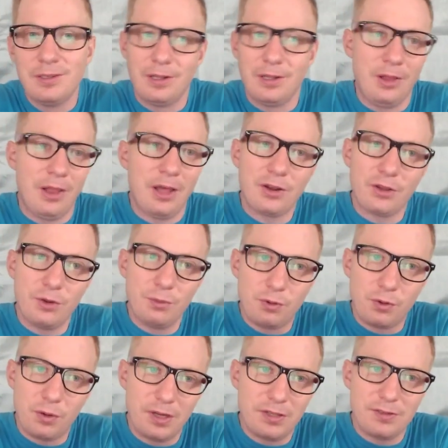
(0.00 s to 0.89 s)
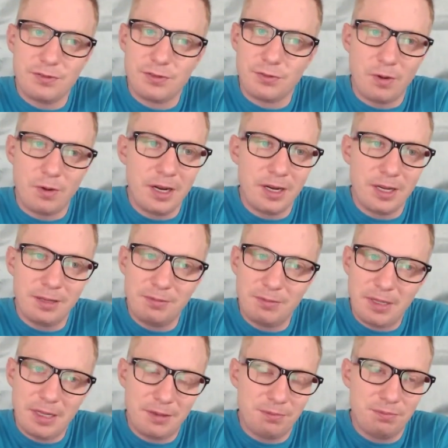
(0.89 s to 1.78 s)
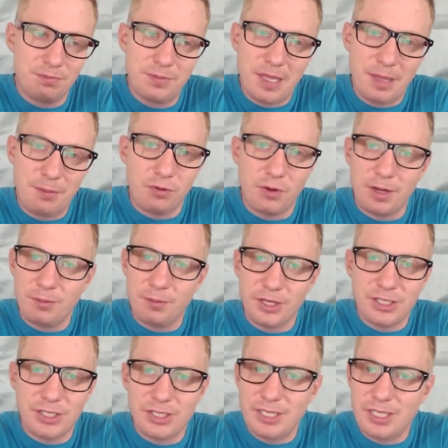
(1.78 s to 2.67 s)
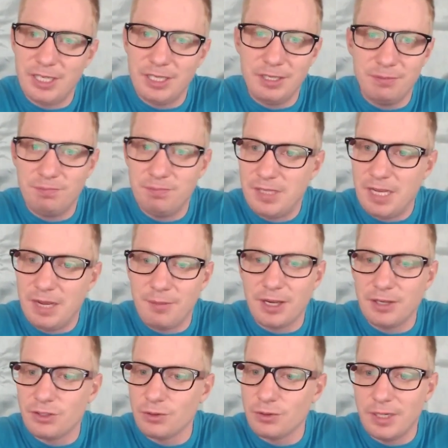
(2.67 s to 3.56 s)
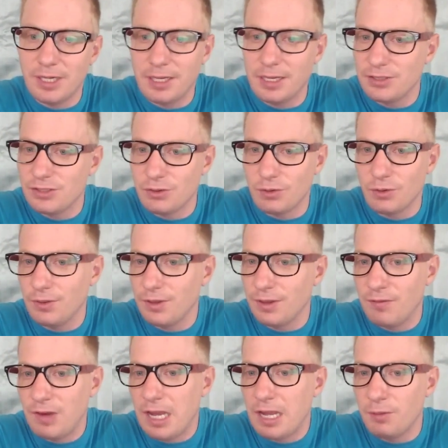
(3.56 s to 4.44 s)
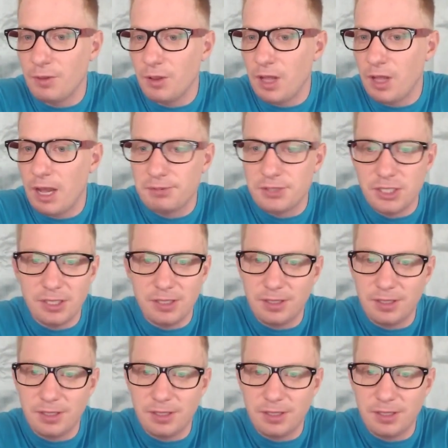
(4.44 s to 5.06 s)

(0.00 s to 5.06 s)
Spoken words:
a lot of good progressives running, they pretty much see Dem entering as their only viable option.